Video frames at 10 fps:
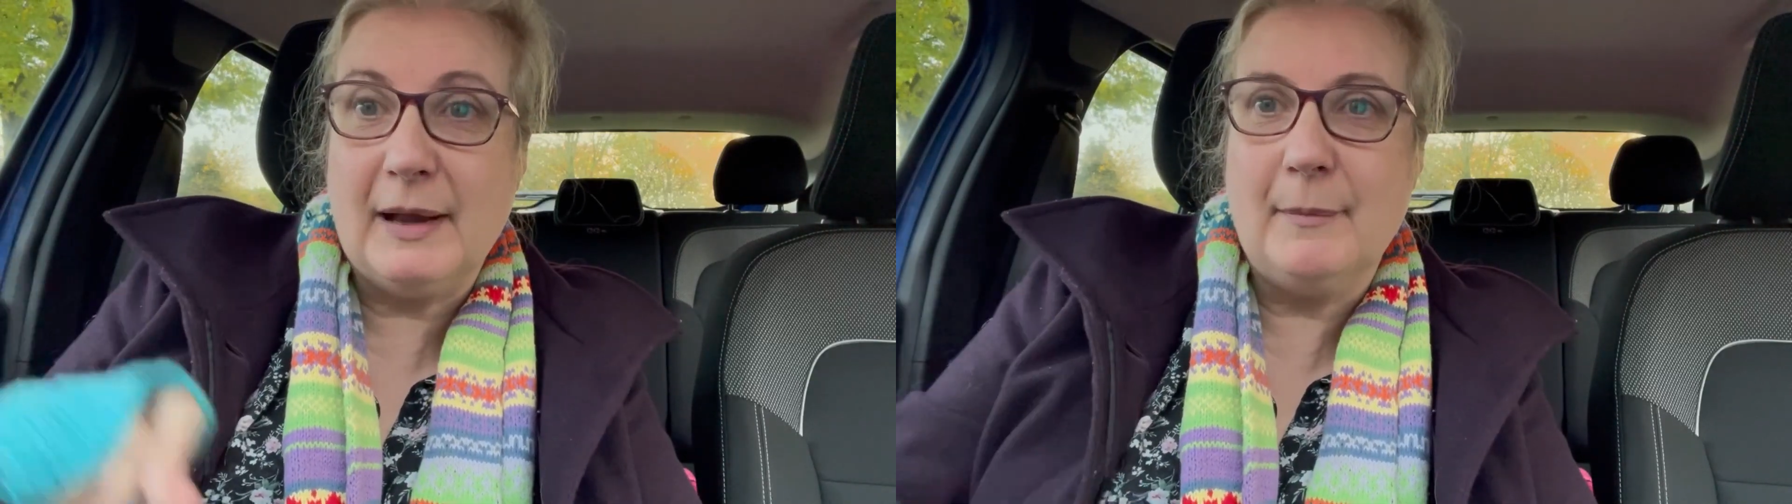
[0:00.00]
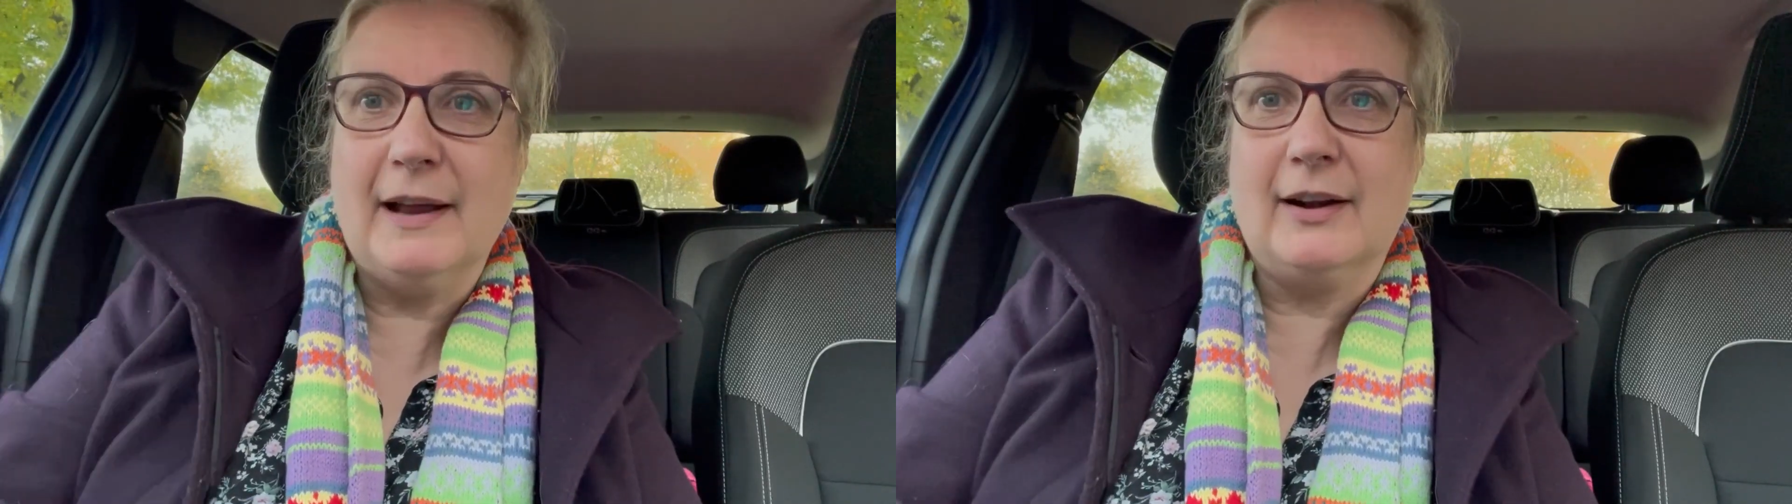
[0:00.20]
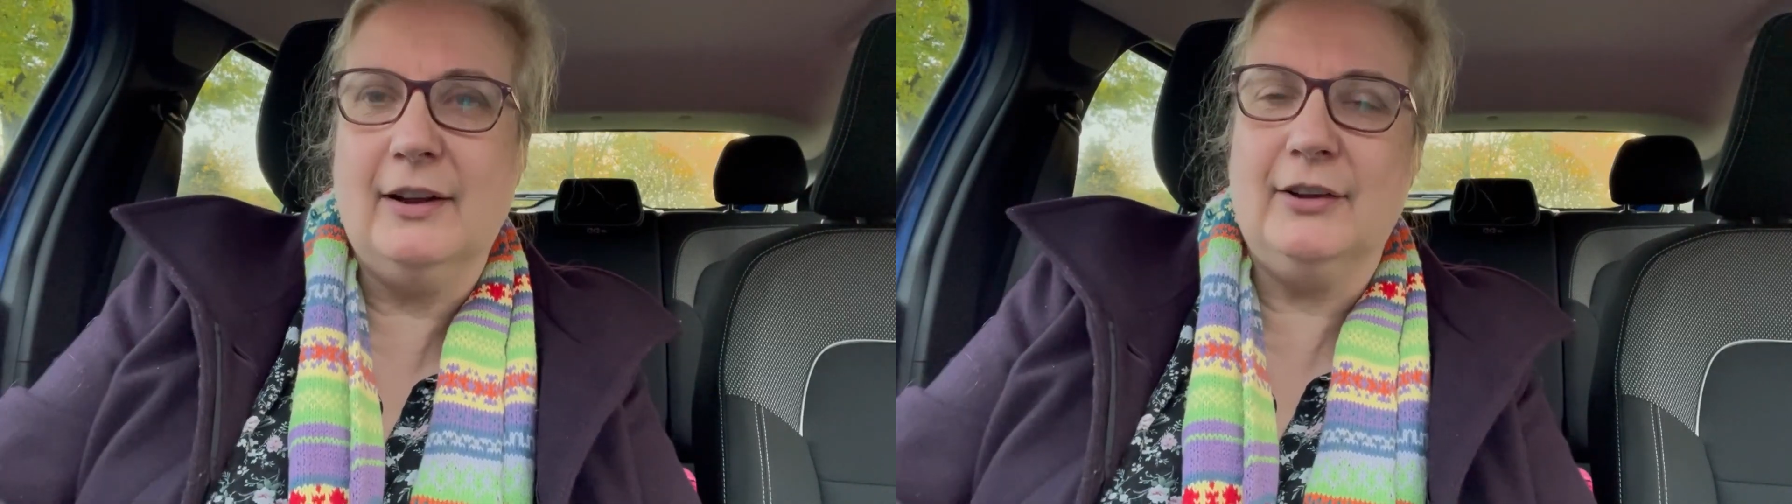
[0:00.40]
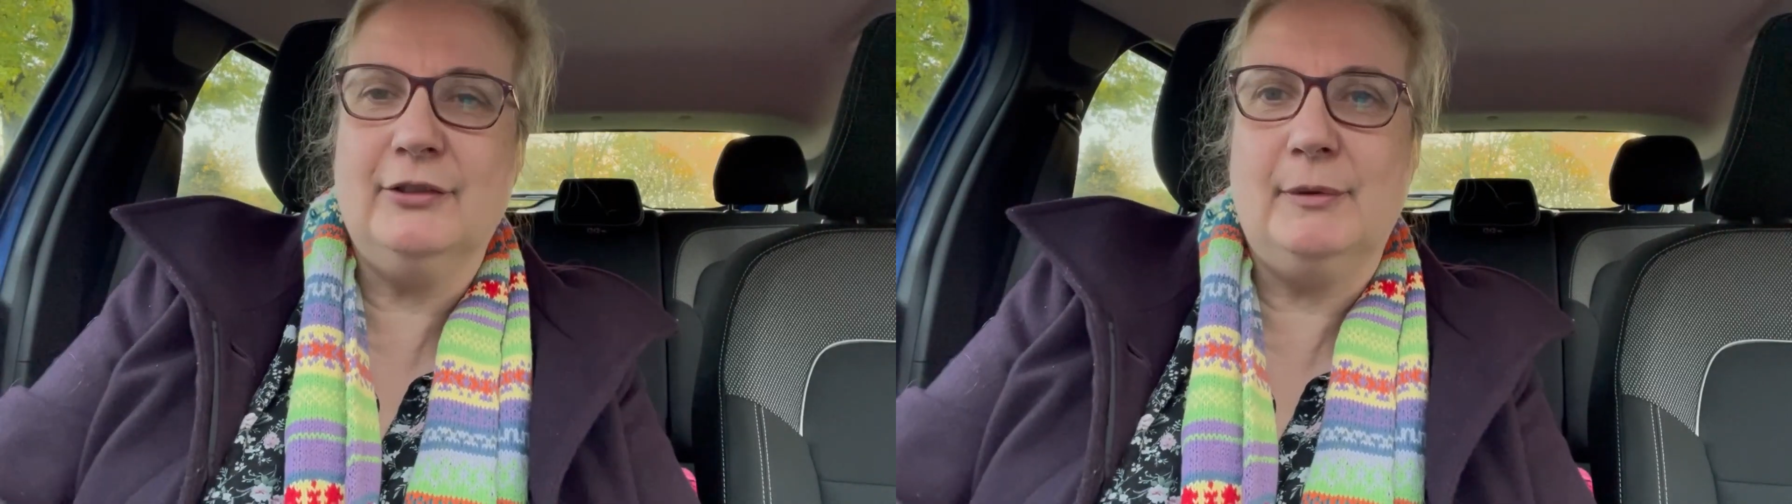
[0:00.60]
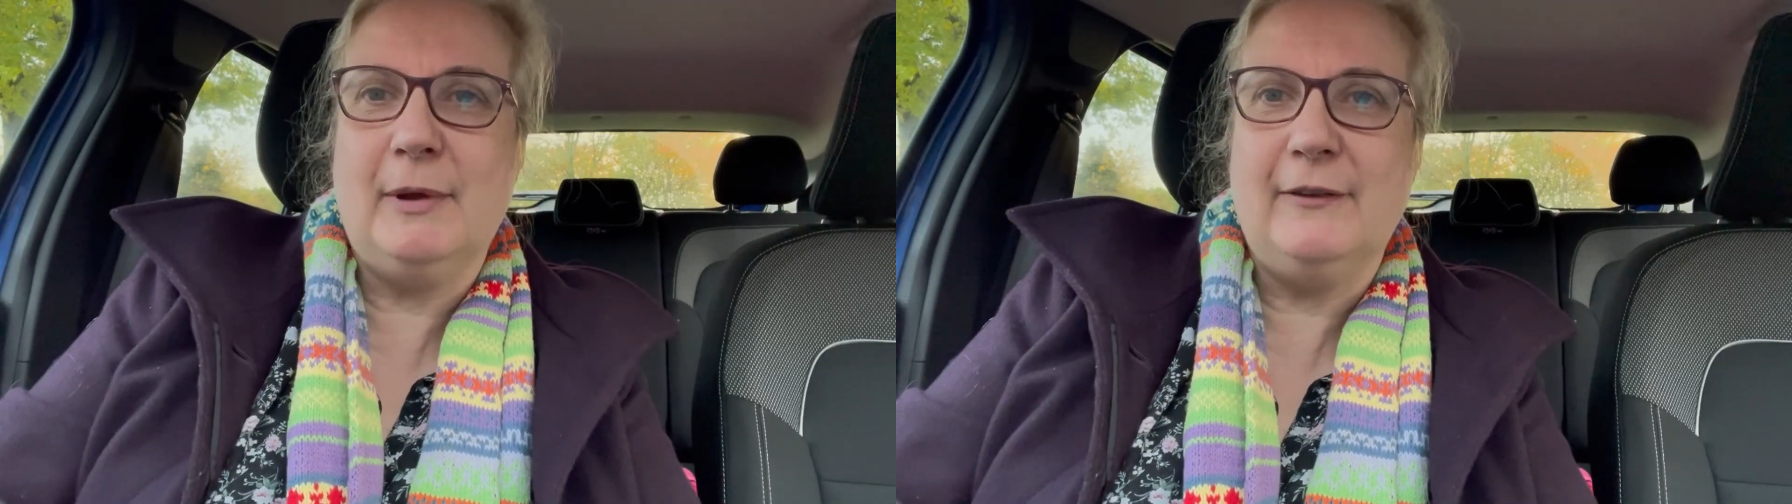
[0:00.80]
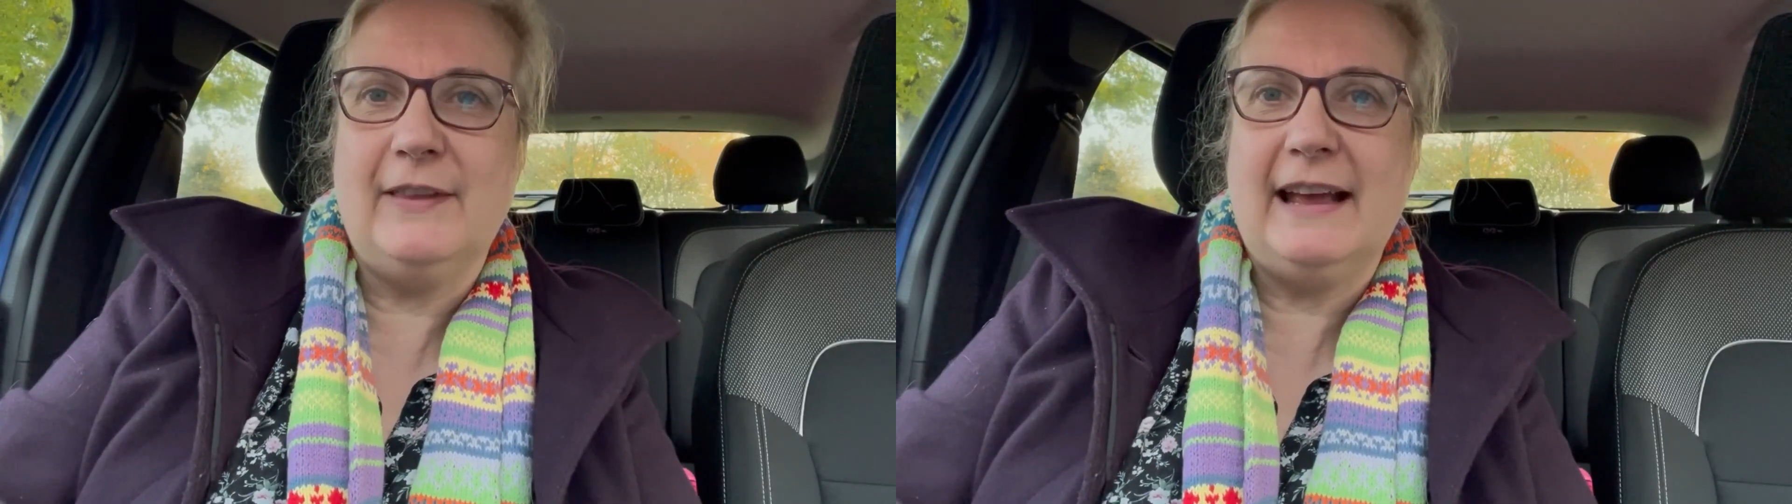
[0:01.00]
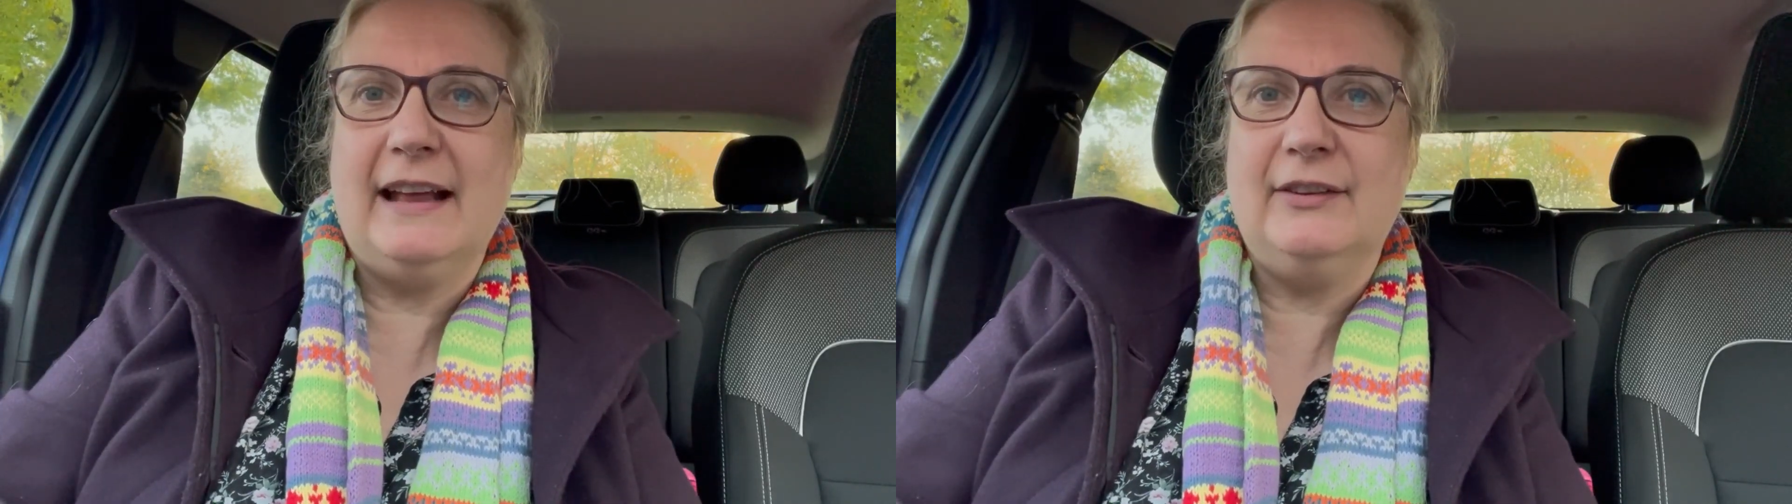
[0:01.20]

my classroom over there.